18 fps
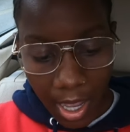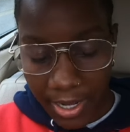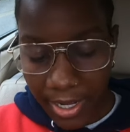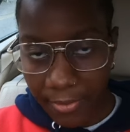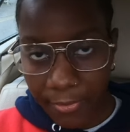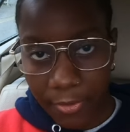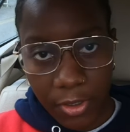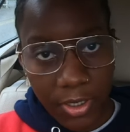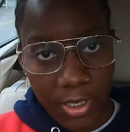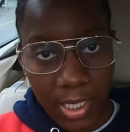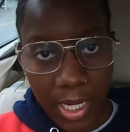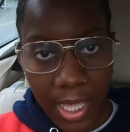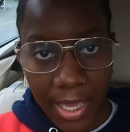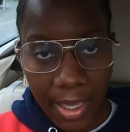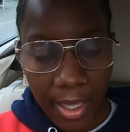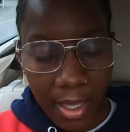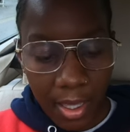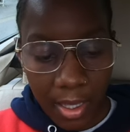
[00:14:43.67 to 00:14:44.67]
i never used to
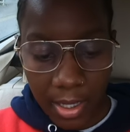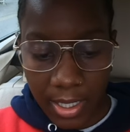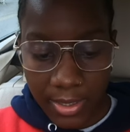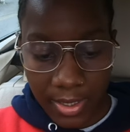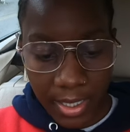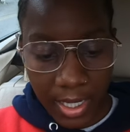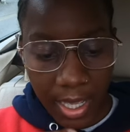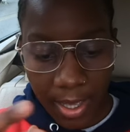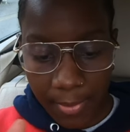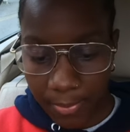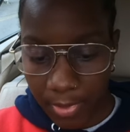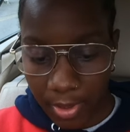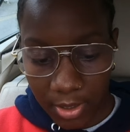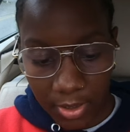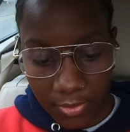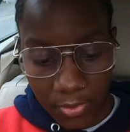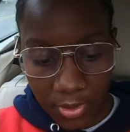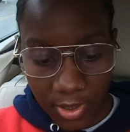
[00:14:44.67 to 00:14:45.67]
like her as an app i
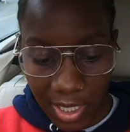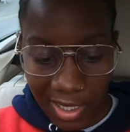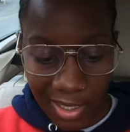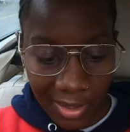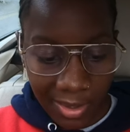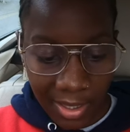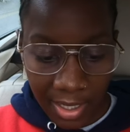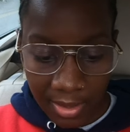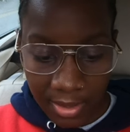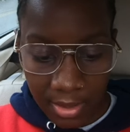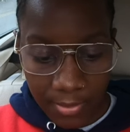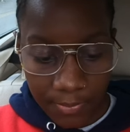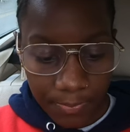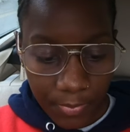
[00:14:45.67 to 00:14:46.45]
just thought it was kind of dead